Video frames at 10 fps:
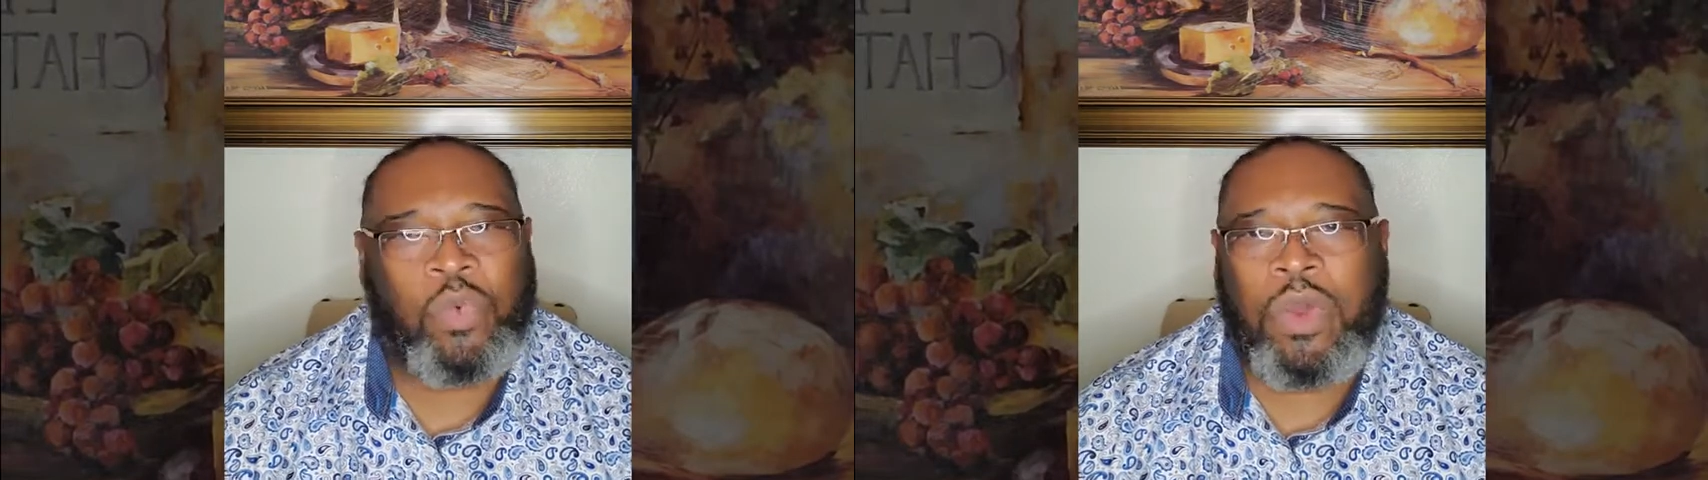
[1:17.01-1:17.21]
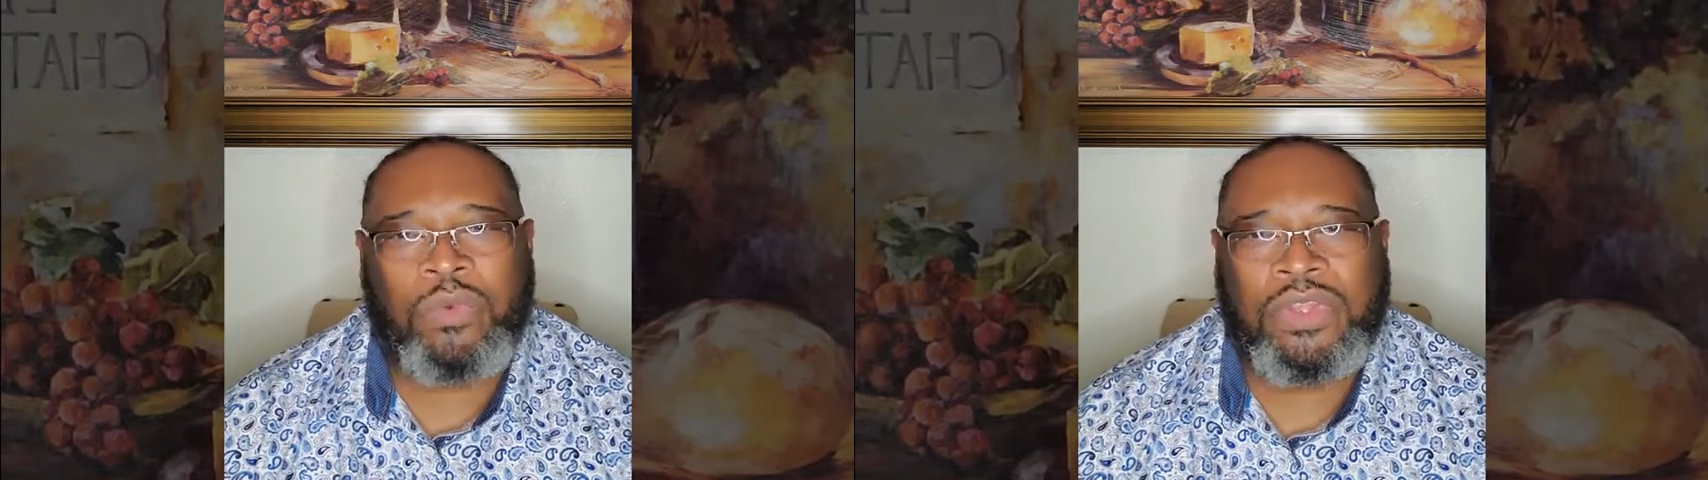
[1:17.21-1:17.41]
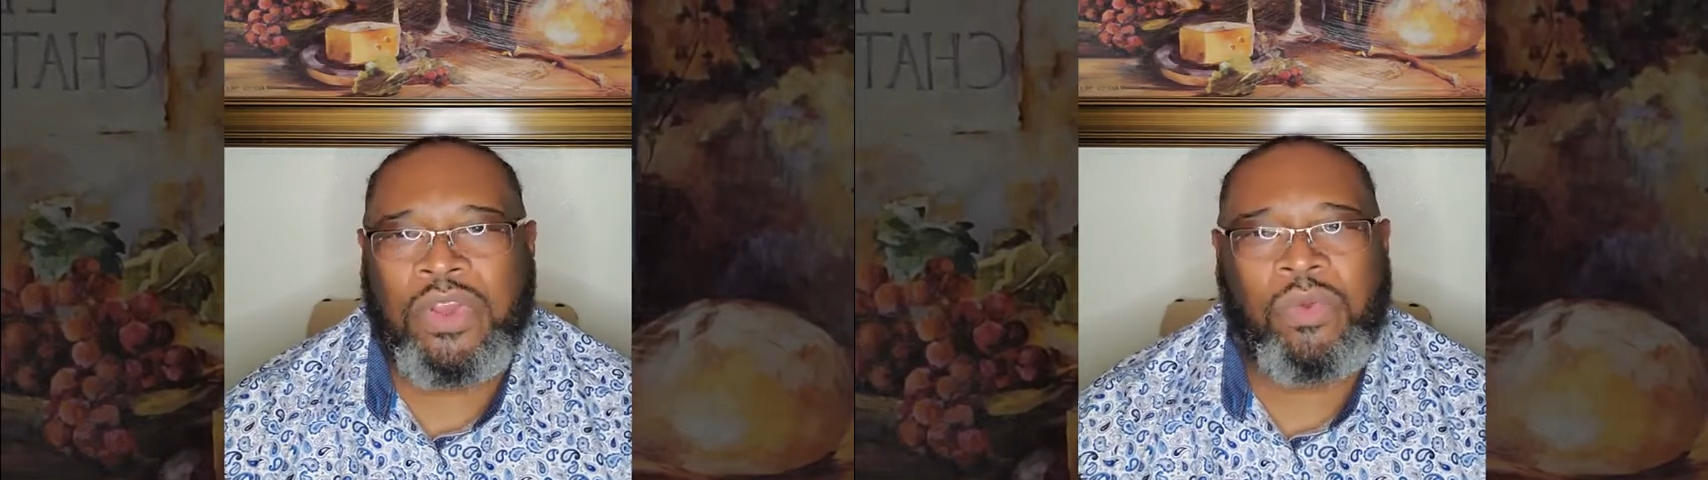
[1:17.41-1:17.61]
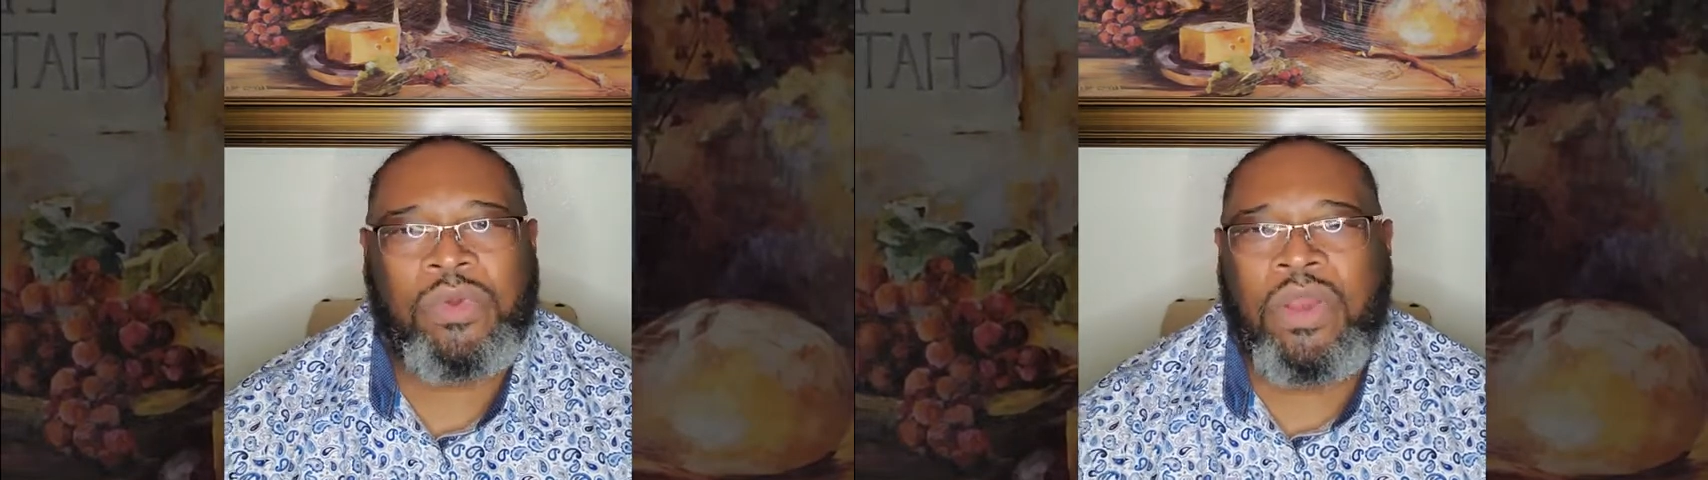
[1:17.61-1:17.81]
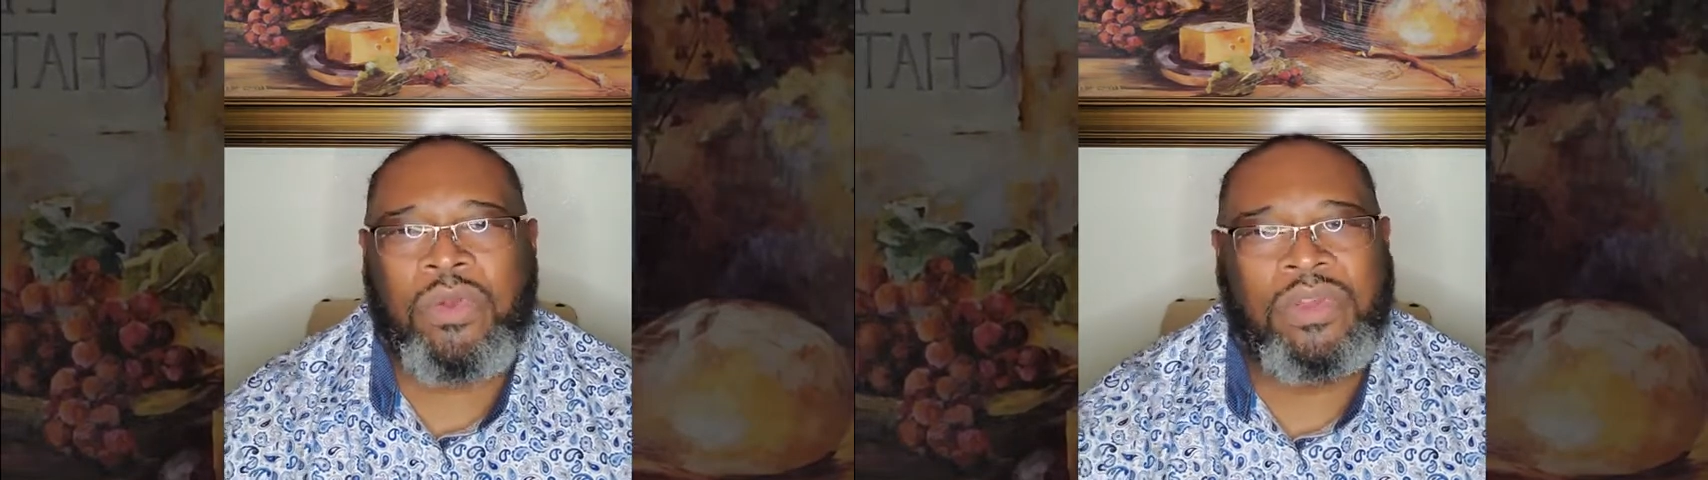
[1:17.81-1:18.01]
won't go
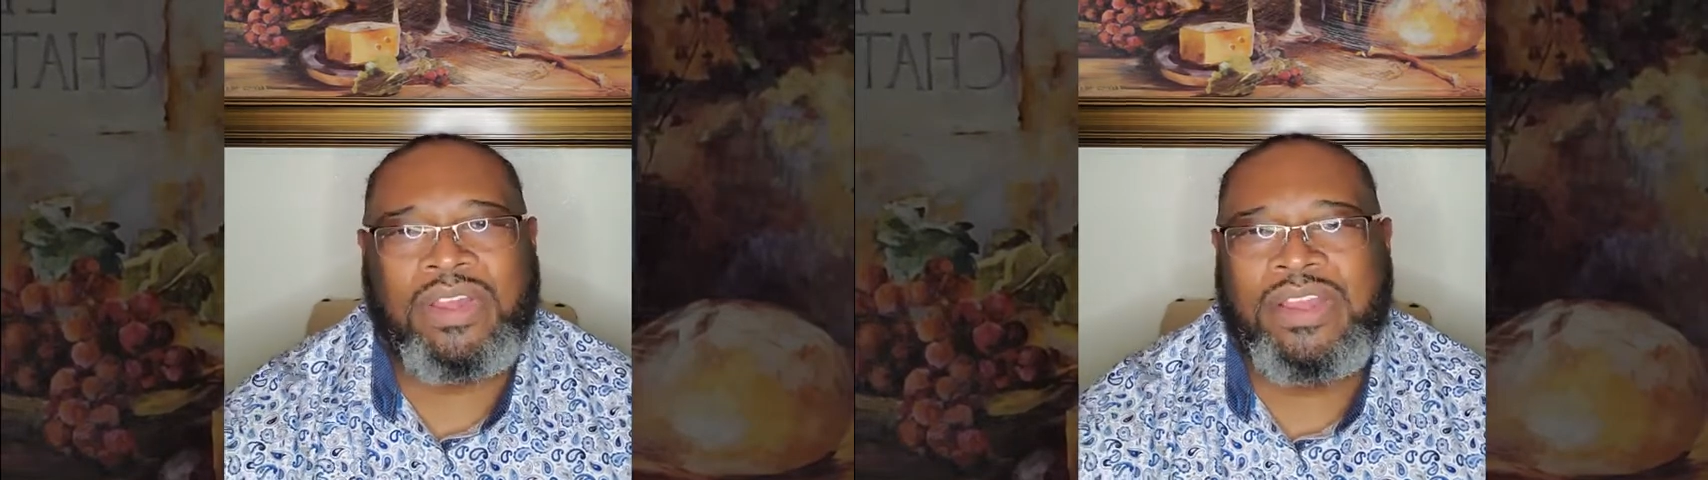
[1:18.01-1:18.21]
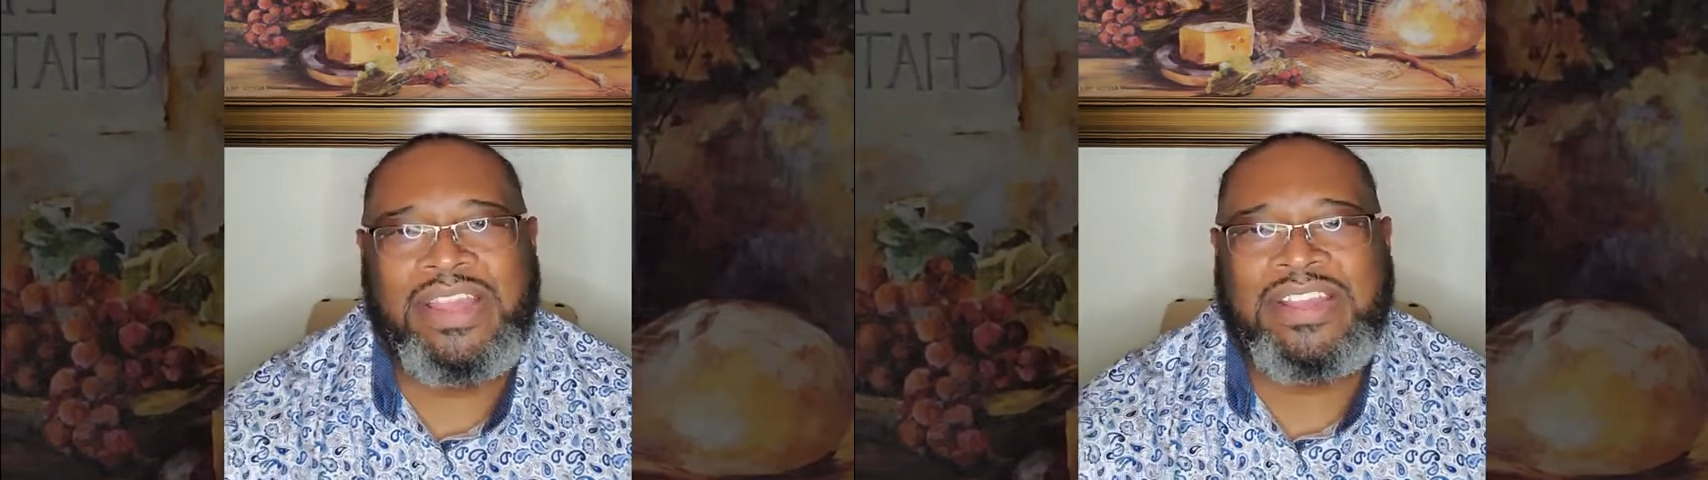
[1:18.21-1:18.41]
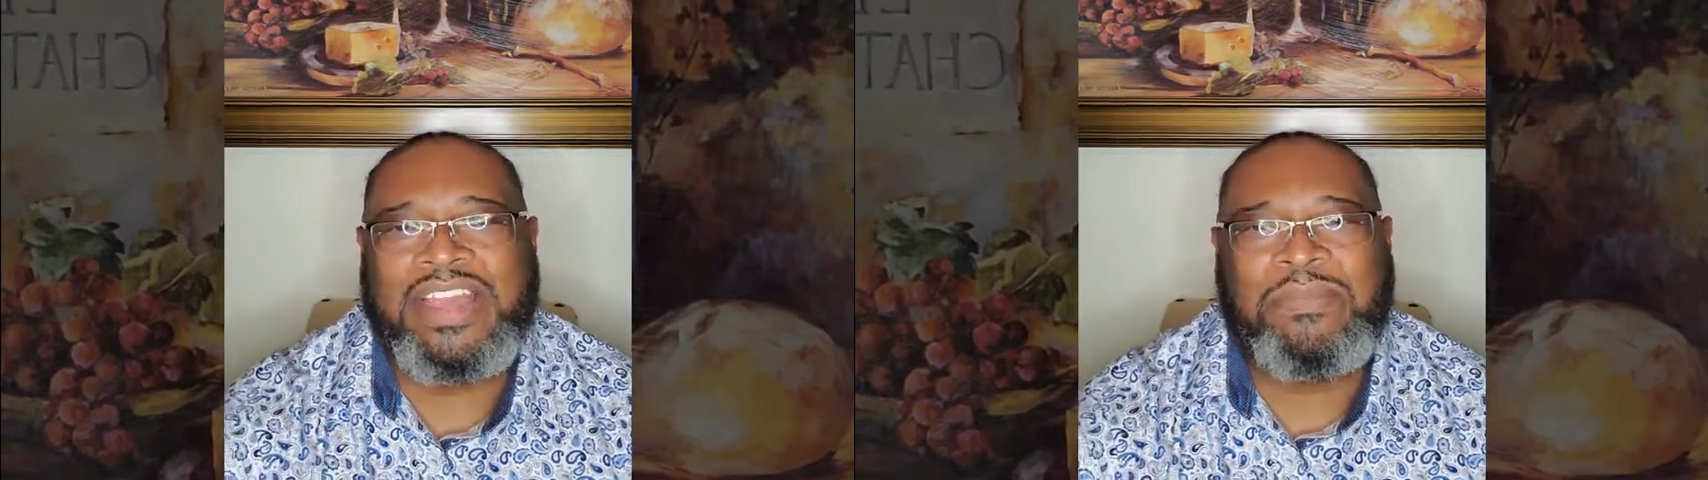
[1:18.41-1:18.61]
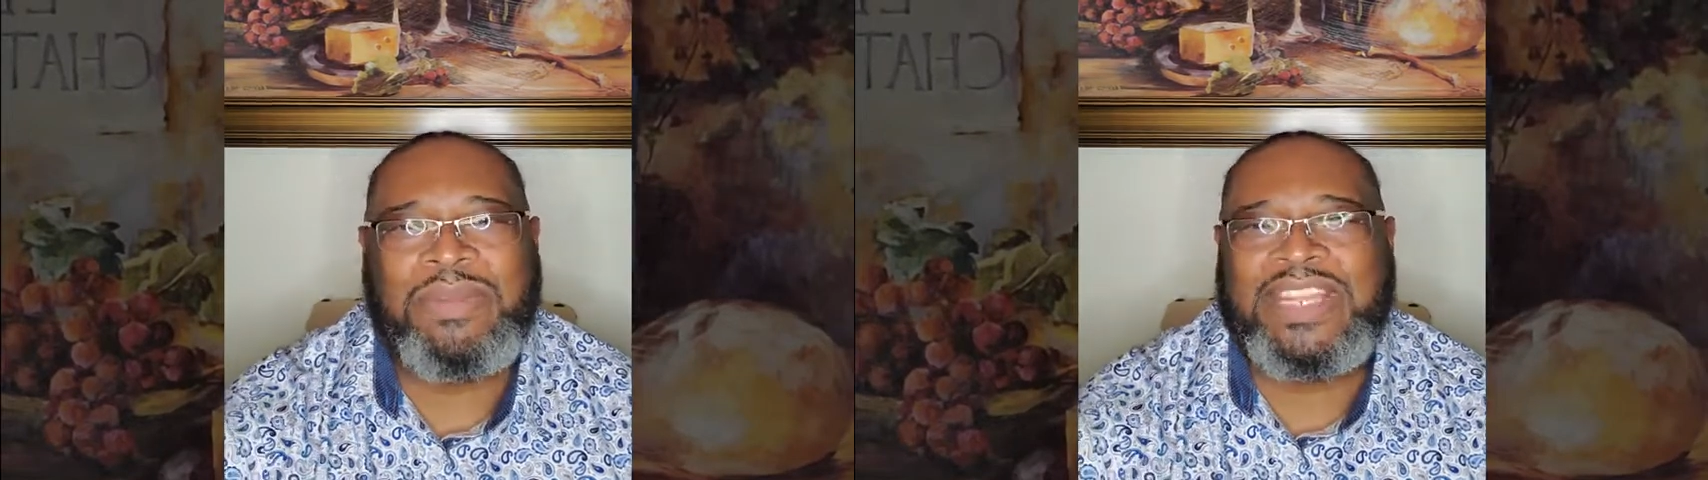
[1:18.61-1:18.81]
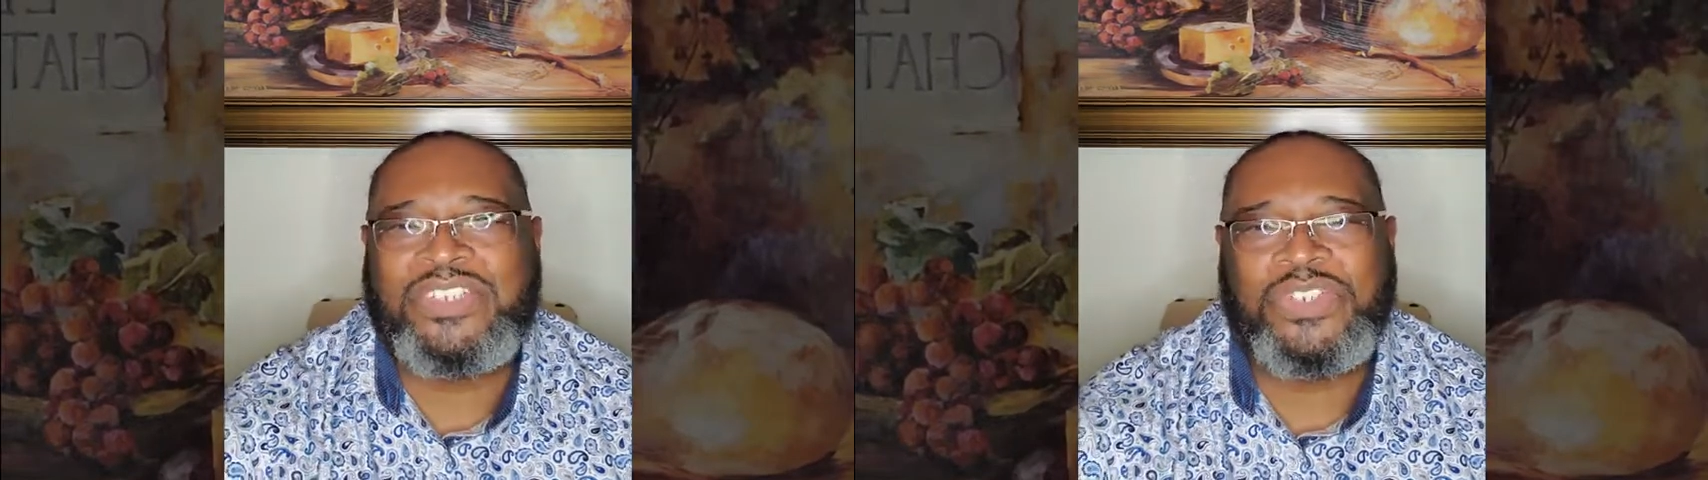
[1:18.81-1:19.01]
wrong. God
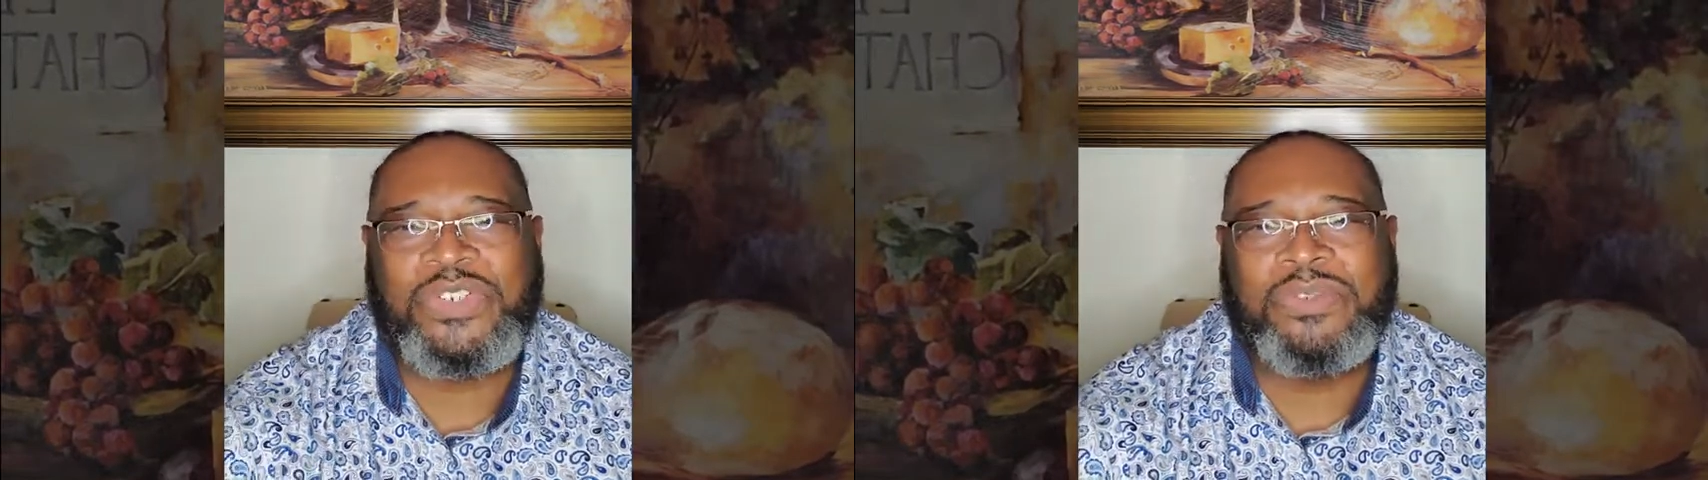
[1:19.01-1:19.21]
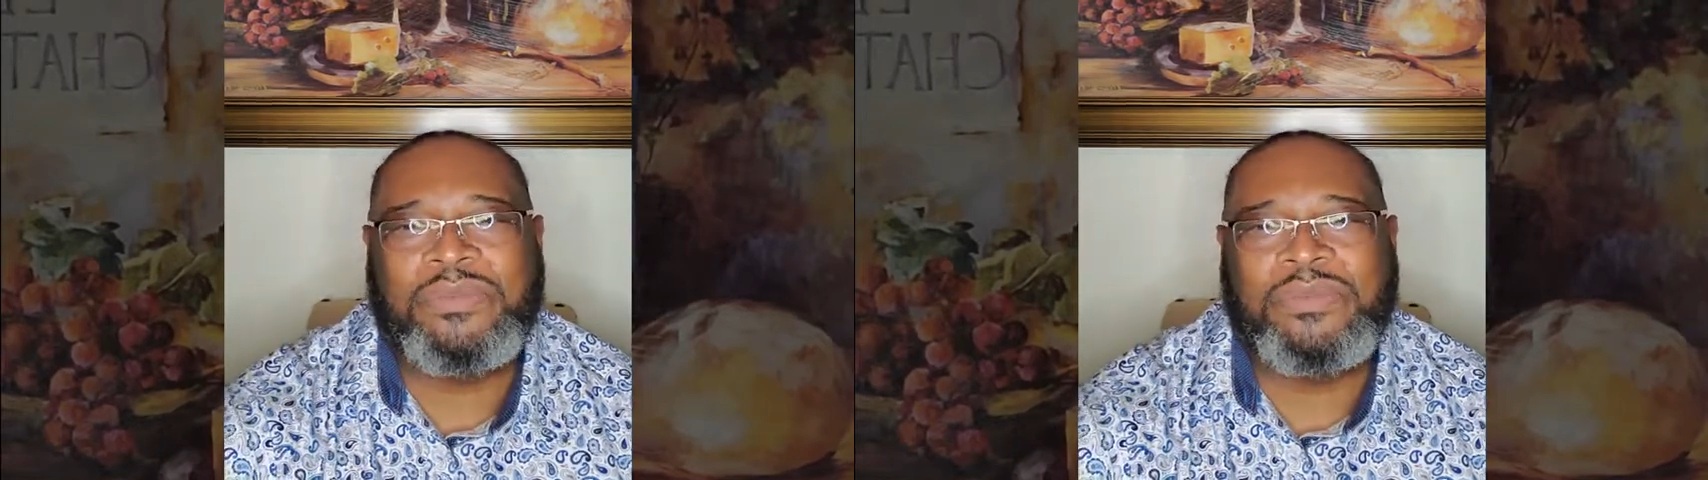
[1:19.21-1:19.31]
bless you.